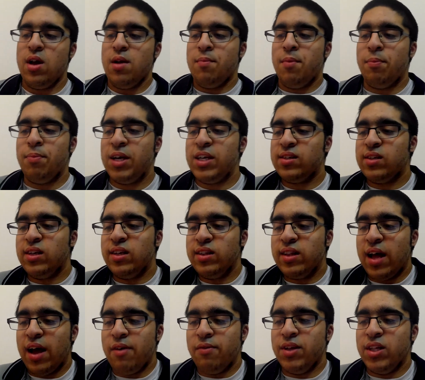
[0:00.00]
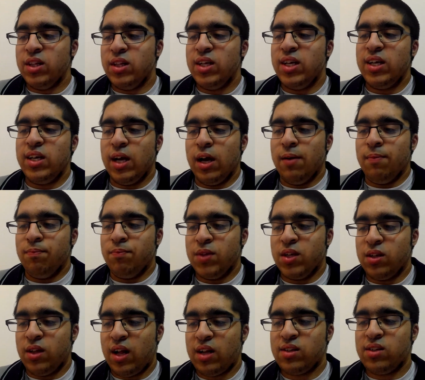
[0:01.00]
But basically they're in
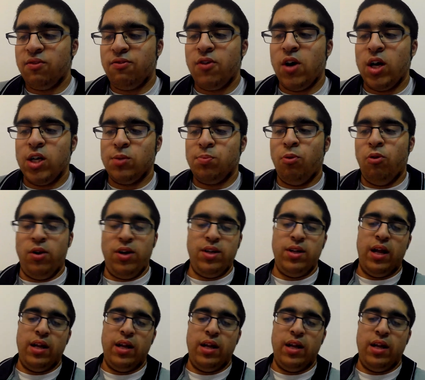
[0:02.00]
that's the first point,